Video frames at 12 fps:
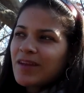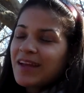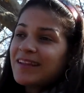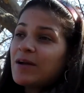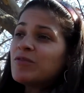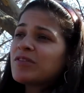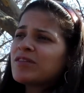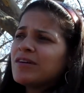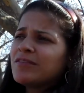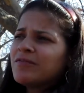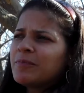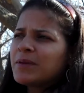And that was
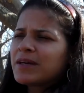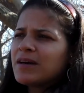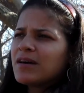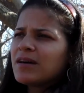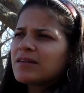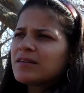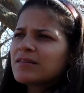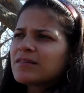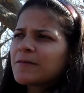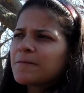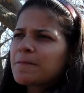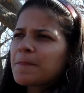tough
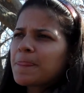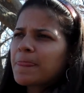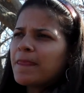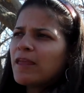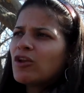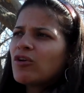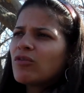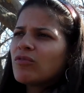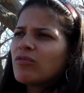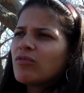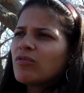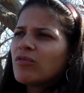because, you
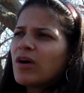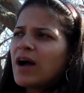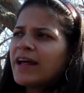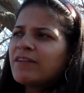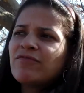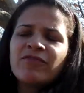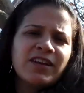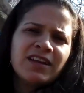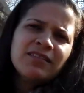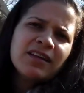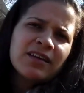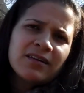know, I didn't fit
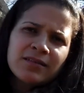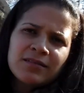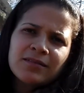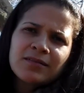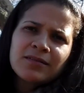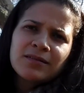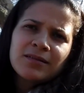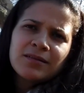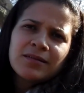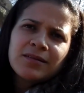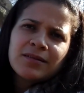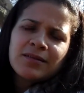in there.
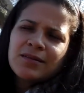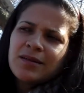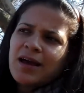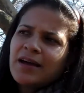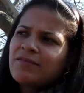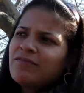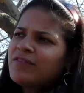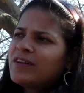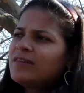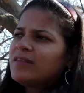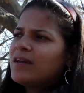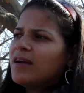I
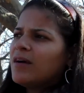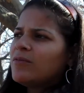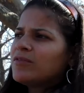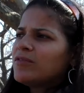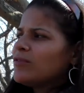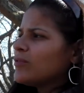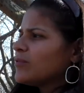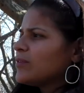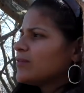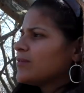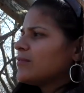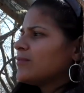was, you know,
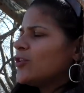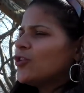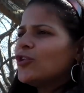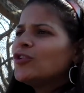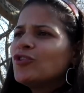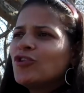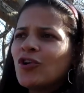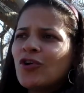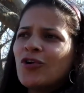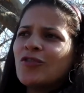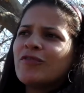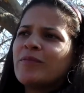this hood
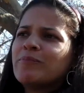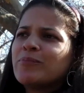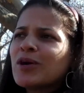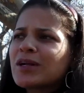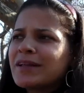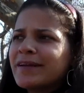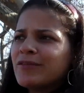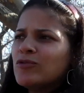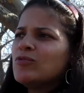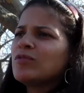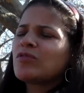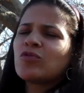girl from Brooklyn
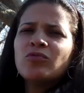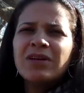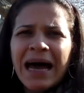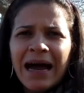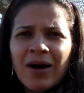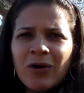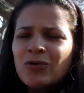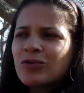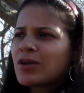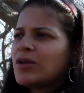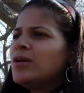who was too loud,